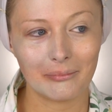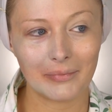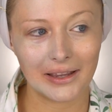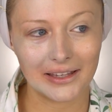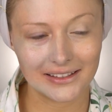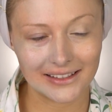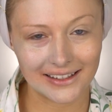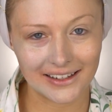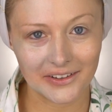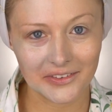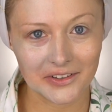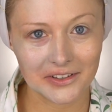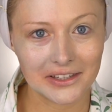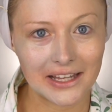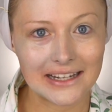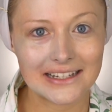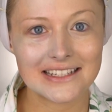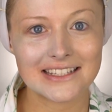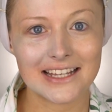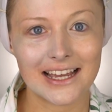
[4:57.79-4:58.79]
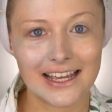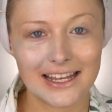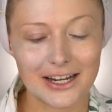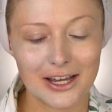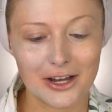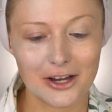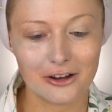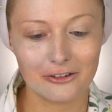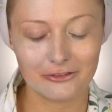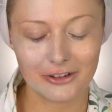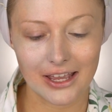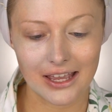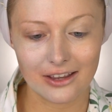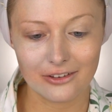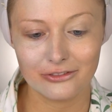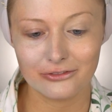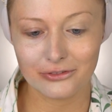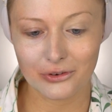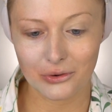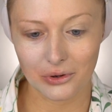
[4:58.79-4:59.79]
and like on the light side of a
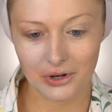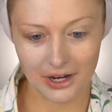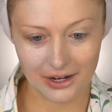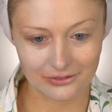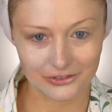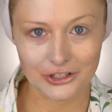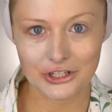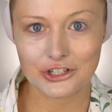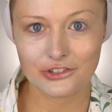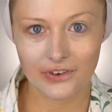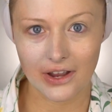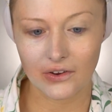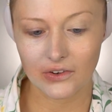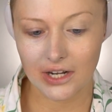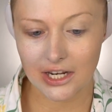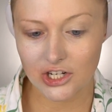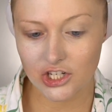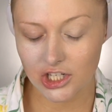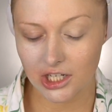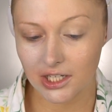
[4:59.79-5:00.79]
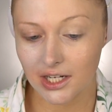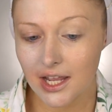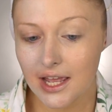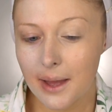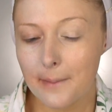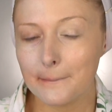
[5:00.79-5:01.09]
full coverage foundation,